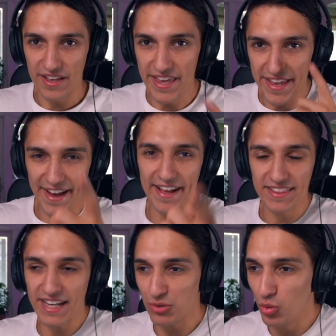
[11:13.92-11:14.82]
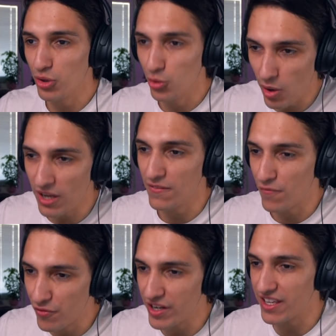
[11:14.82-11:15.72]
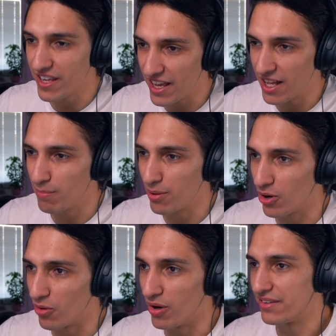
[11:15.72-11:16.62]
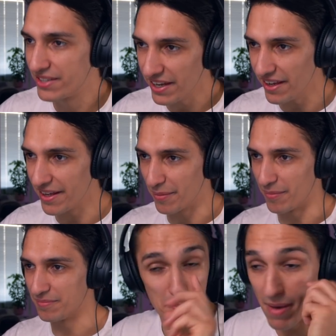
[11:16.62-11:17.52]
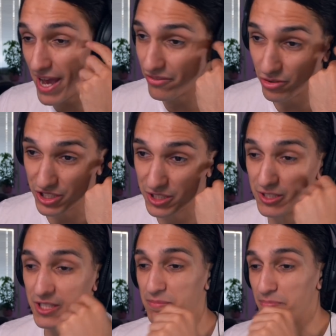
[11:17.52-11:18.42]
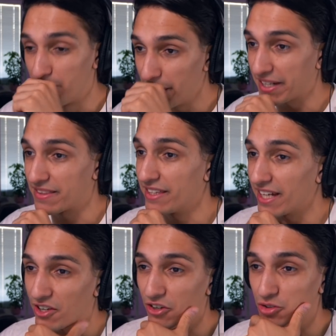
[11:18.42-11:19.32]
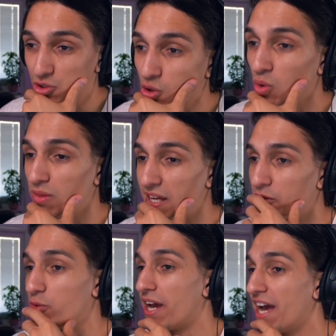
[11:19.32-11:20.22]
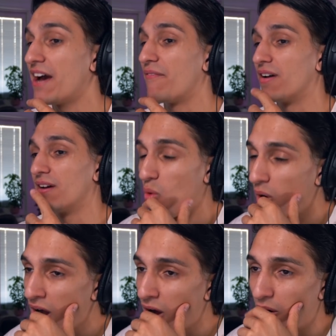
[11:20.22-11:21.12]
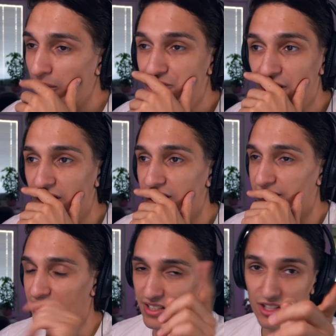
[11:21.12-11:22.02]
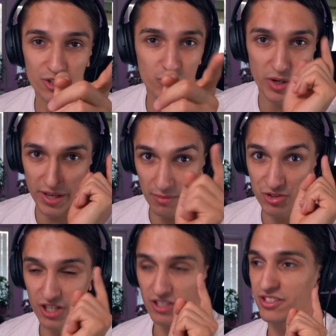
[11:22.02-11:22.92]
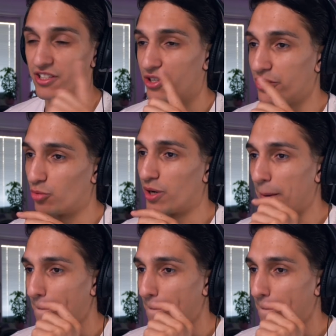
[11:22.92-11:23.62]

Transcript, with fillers: He held that with one freaking elbow. Damn! Man, respect that control that you have. Wow, I'm jealous in a good way. I'm jealous in a good way.